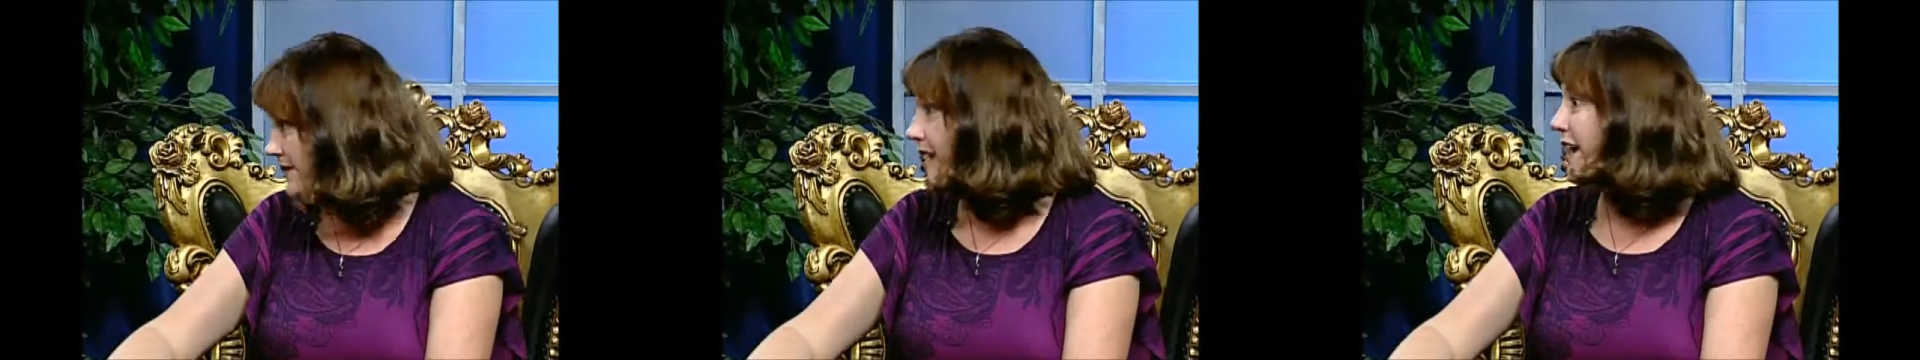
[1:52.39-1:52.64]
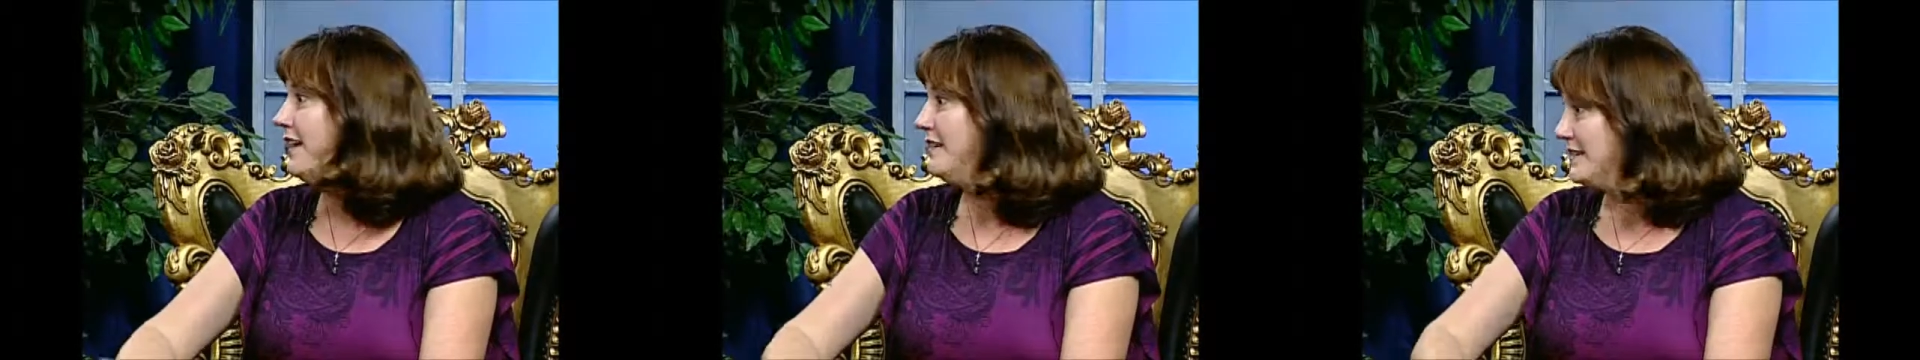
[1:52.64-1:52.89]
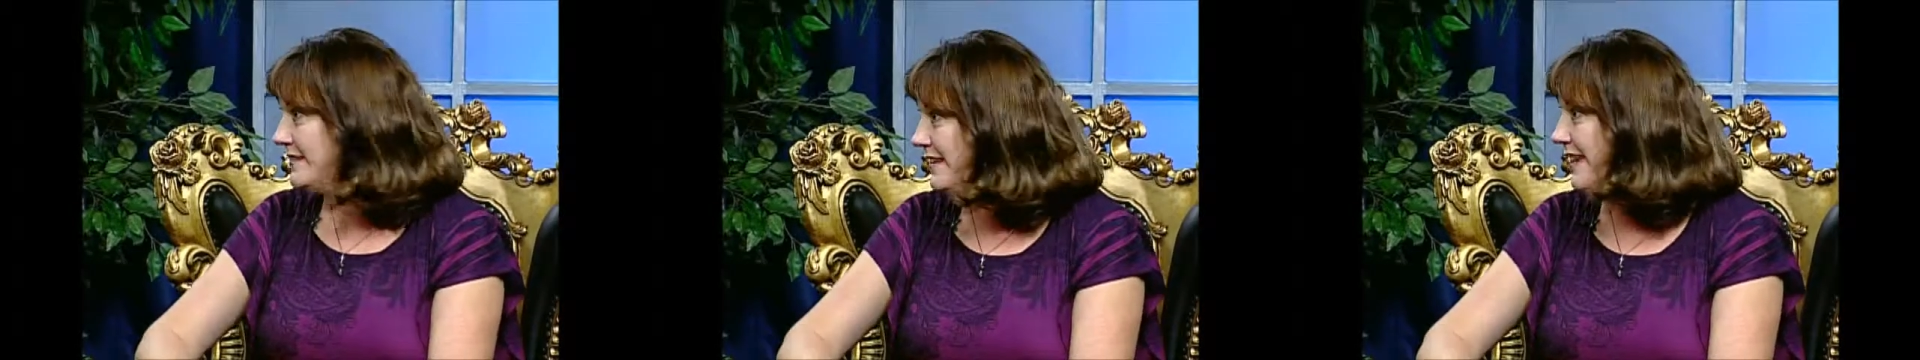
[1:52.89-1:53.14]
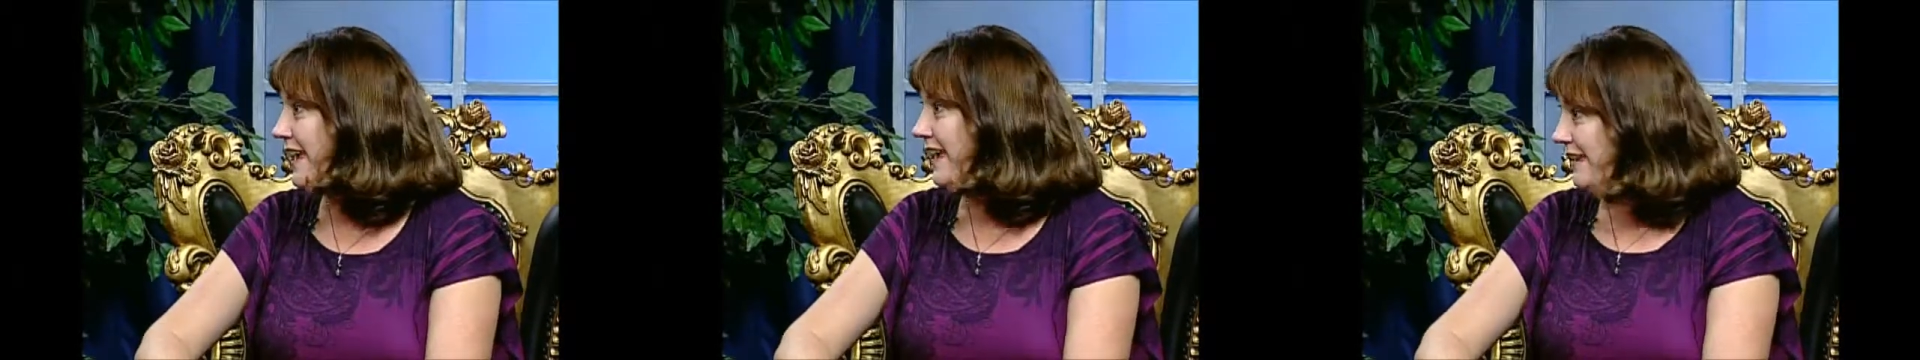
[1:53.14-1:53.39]
styles.
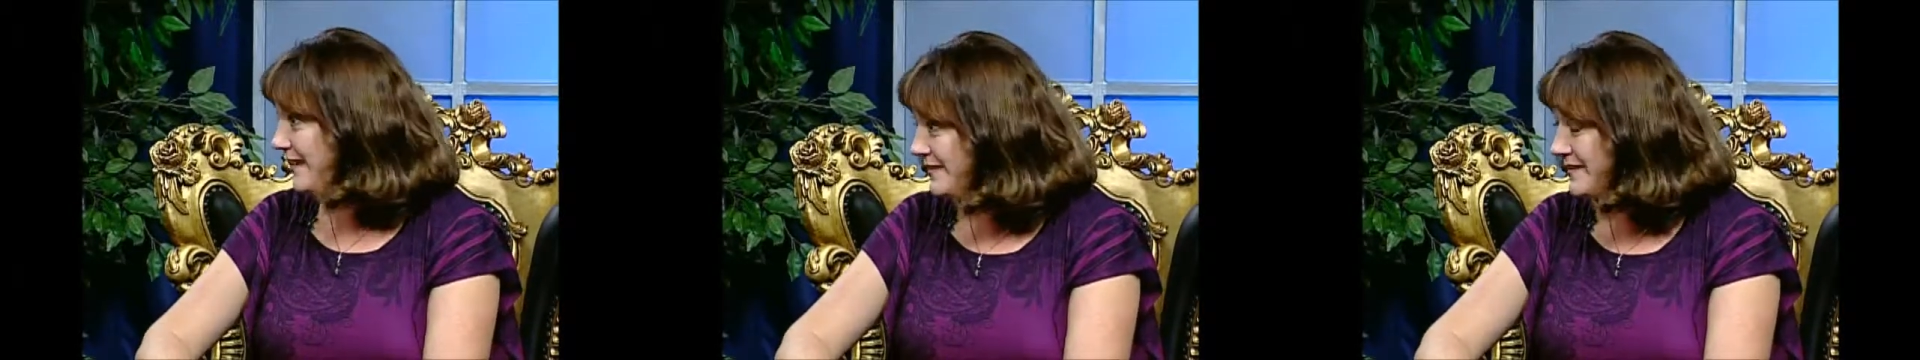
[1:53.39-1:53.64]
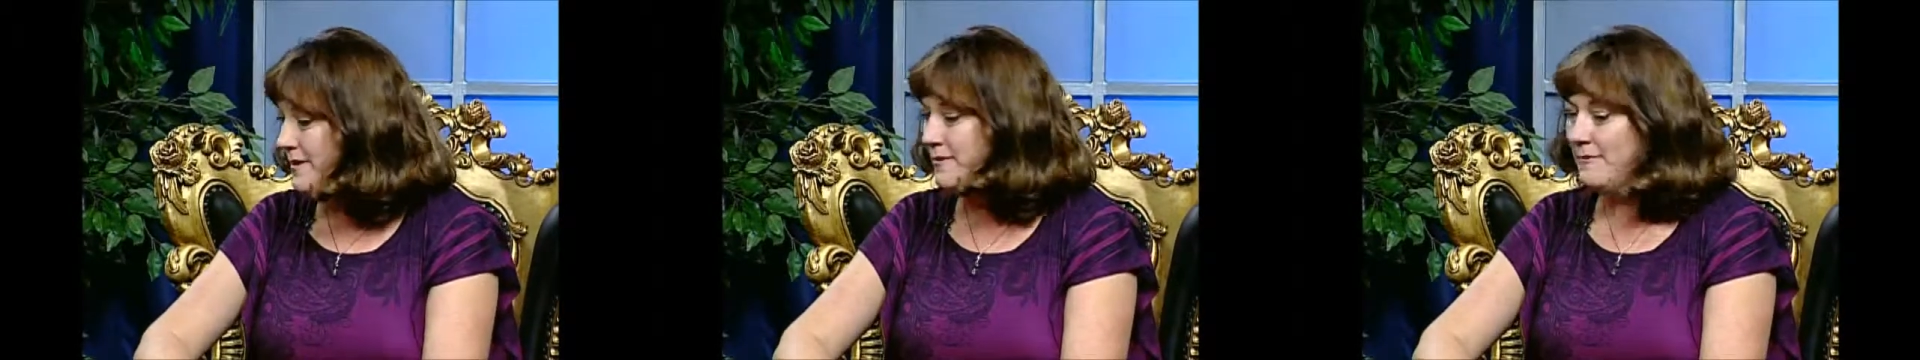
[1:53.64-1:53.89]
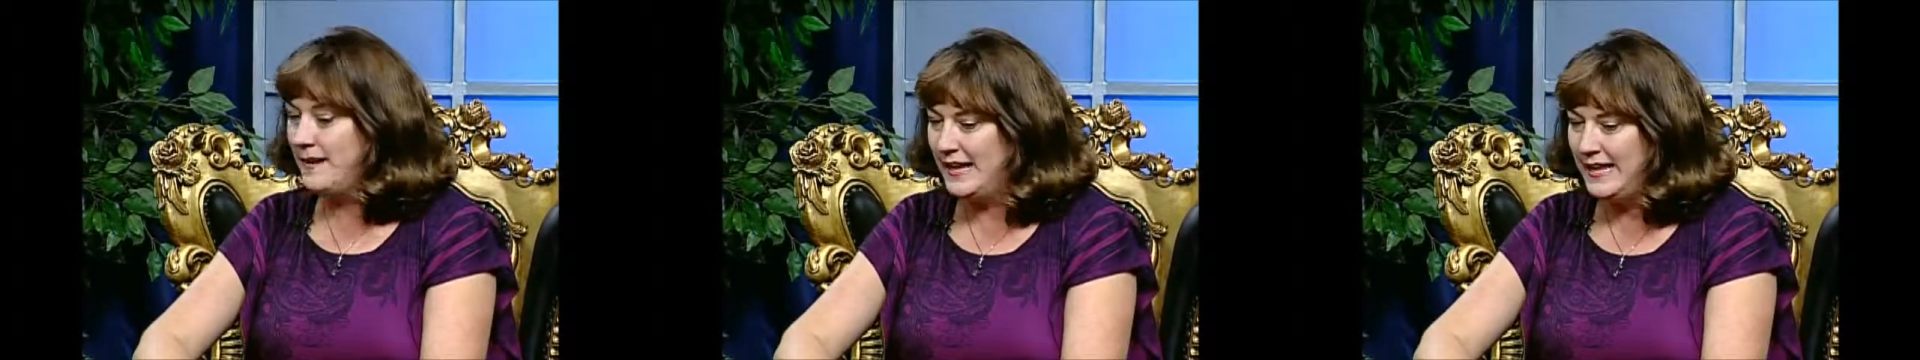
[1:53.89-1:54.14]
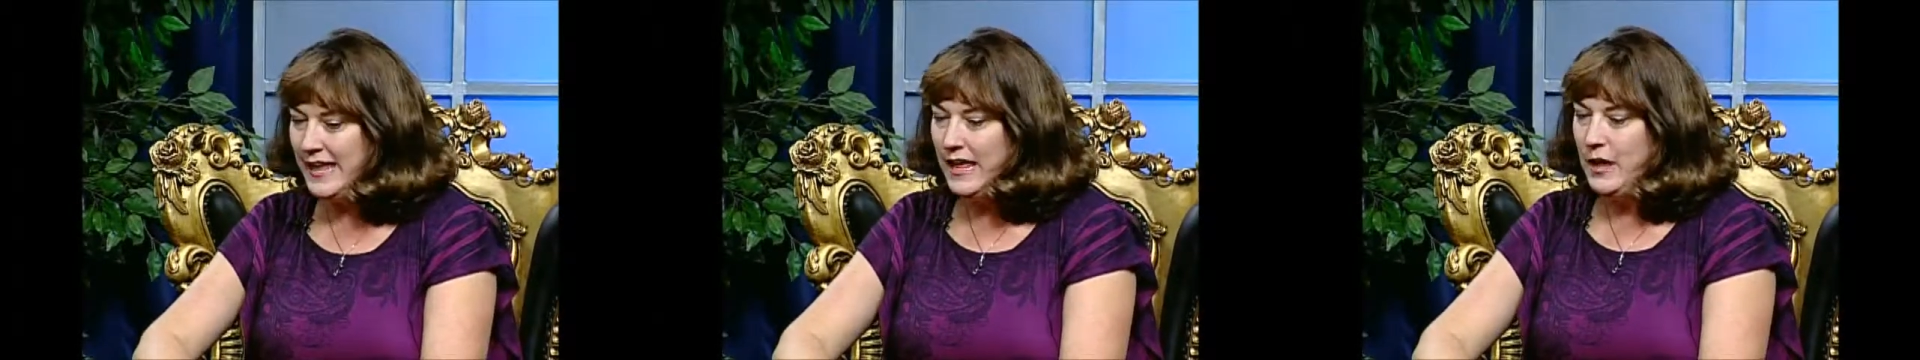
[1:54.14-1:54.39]
Wow. So uh,